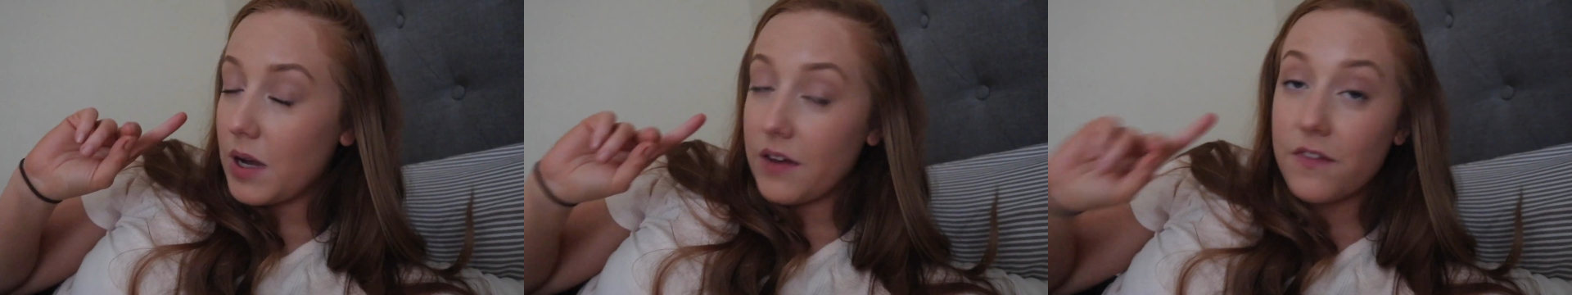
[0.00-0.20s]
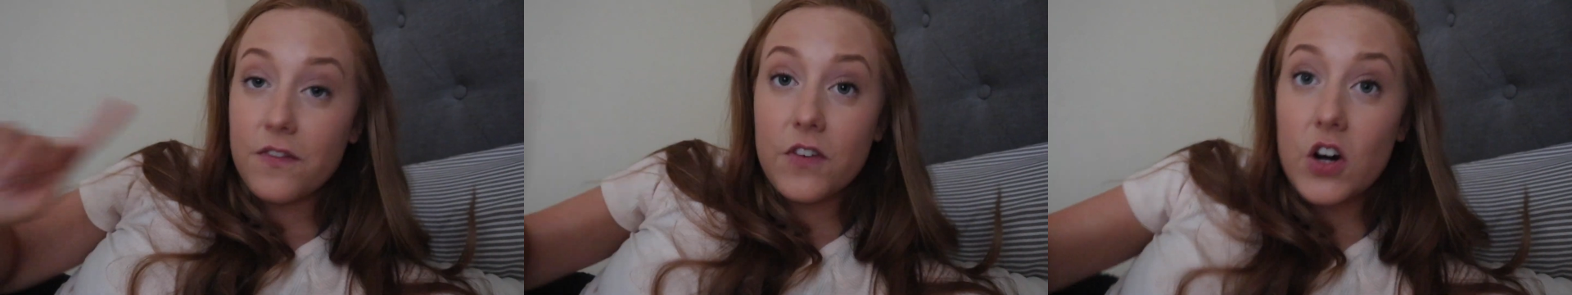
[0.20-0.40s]

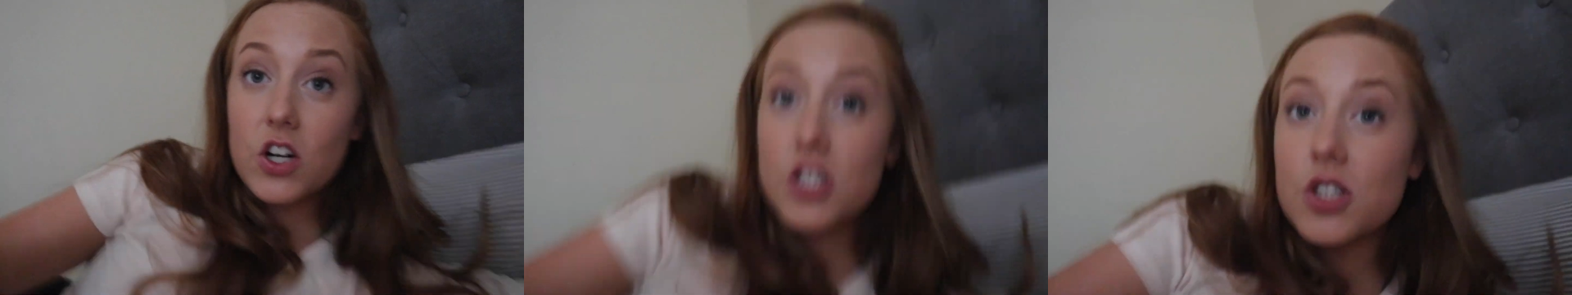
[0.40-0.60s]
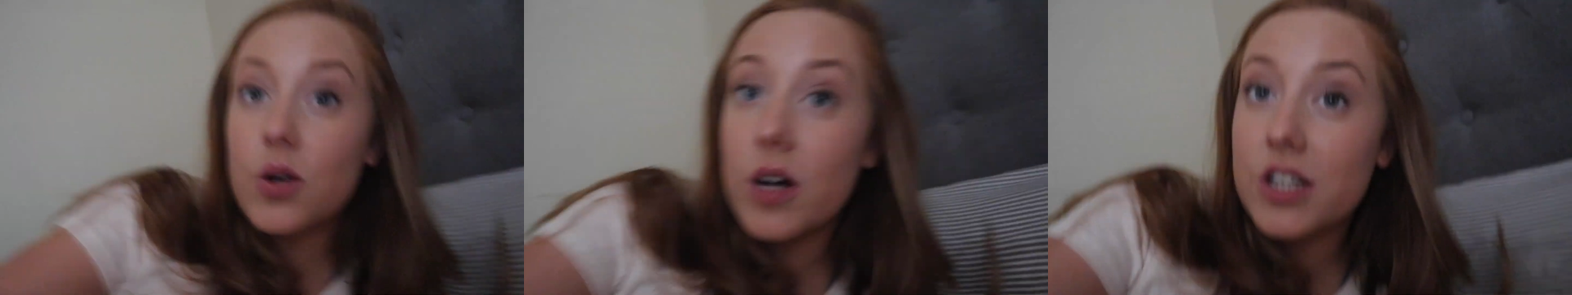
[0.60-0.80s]
My
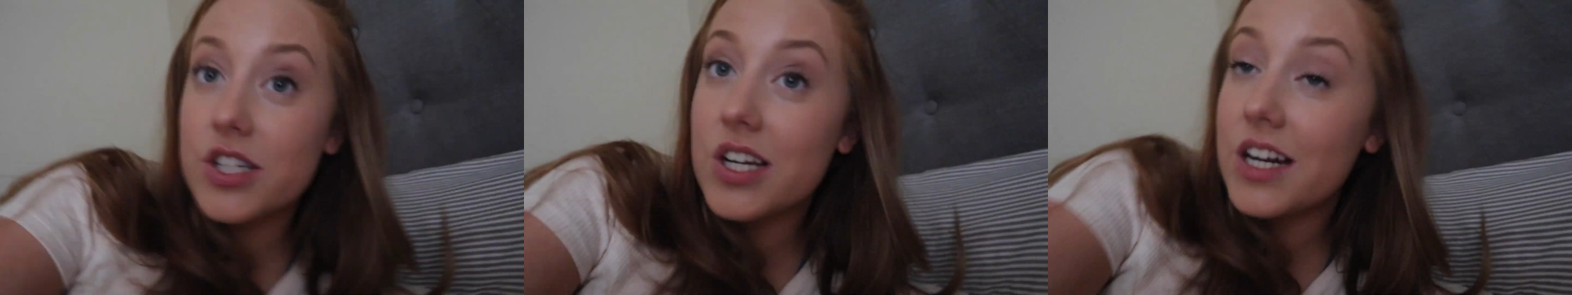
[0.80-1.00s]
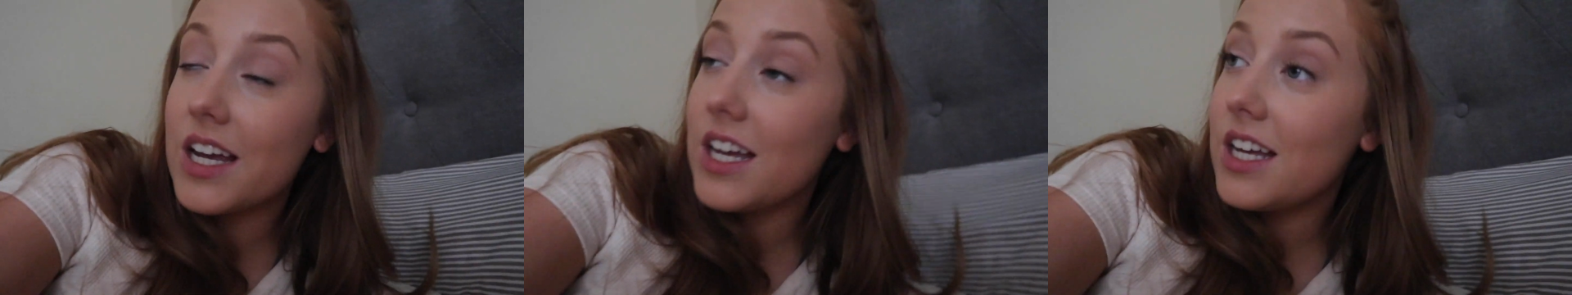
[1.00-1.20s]
first
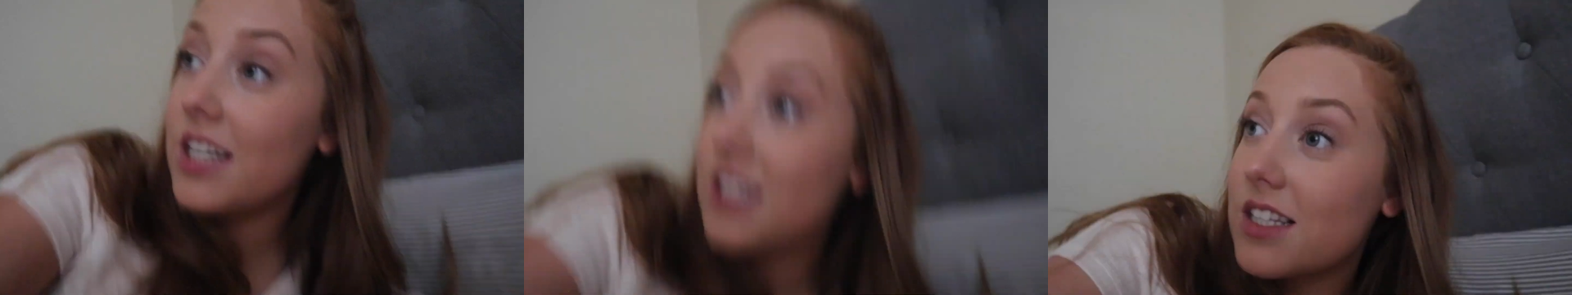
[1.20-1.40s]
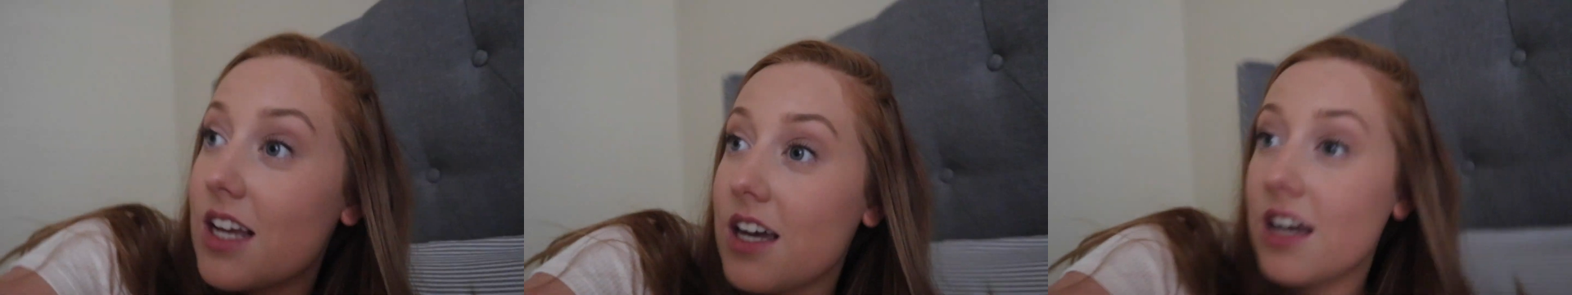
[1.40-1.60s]
question
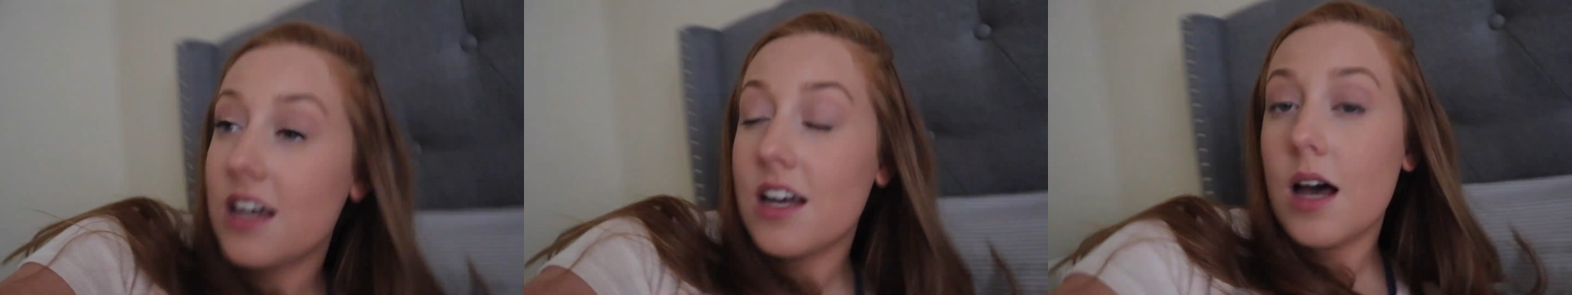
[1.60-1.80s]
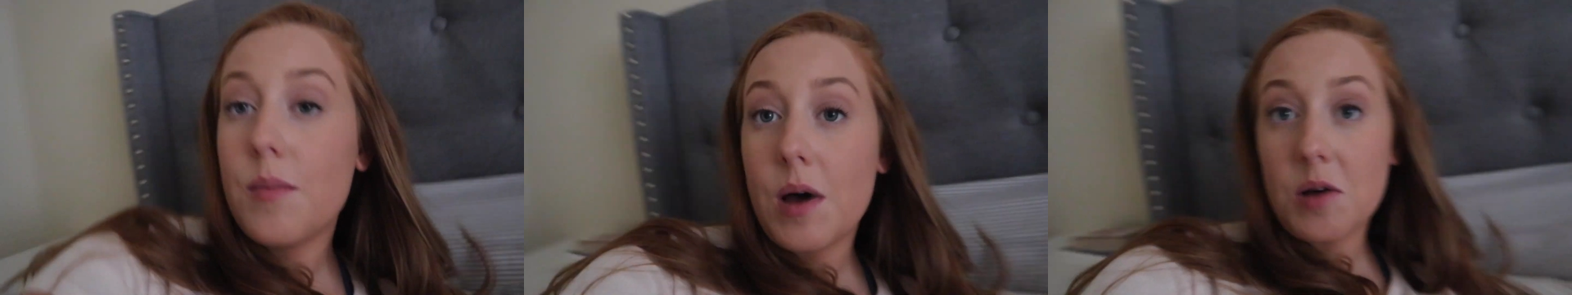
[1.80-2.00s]
is
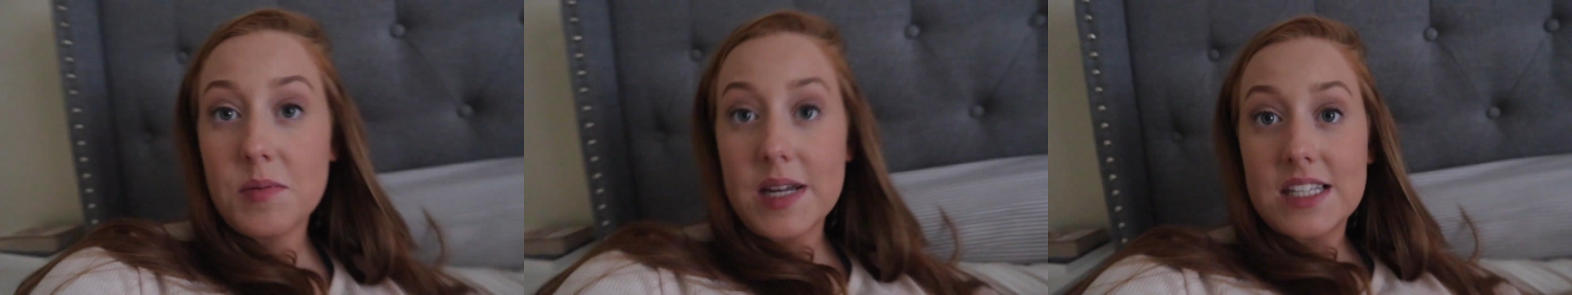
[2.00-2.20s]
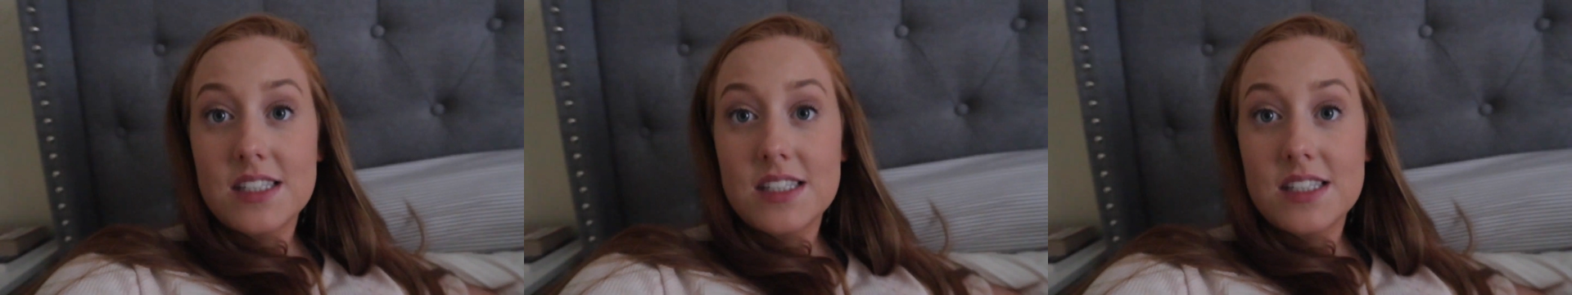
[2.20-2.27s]
about my